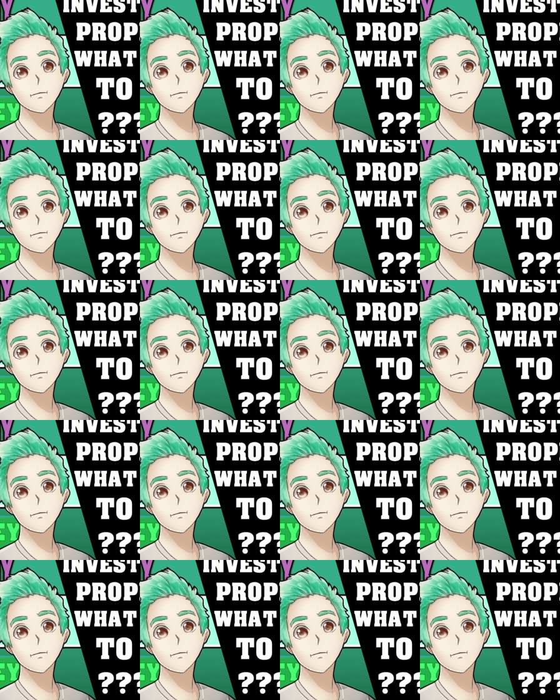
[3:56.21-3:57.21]
But if you want
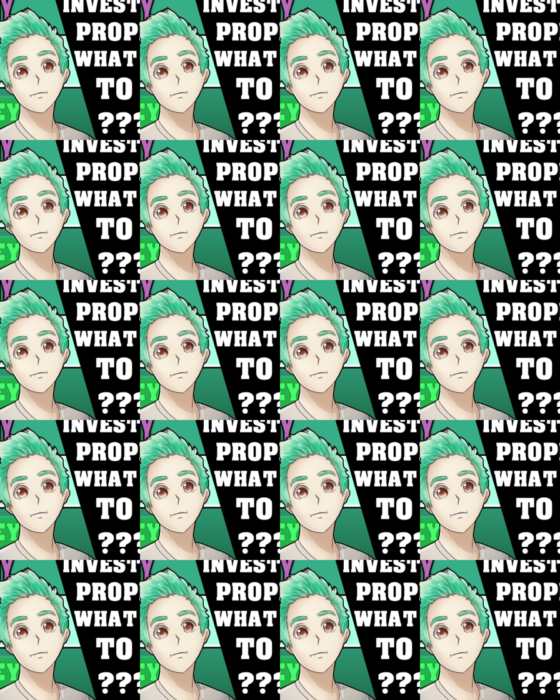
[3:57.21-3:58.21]
to make any cash
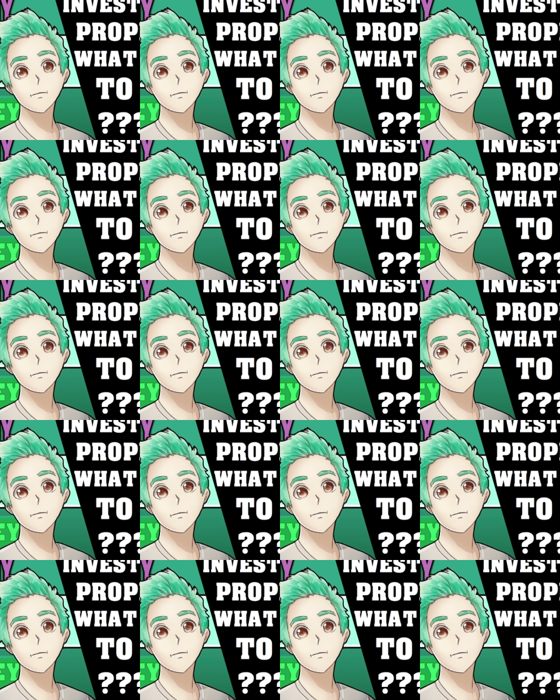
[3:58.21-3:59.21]
flow at all,
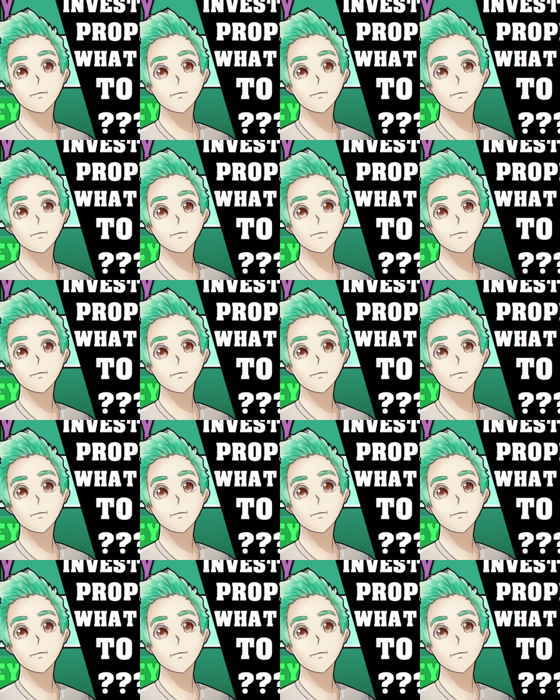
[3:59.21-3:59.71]
you're going to need a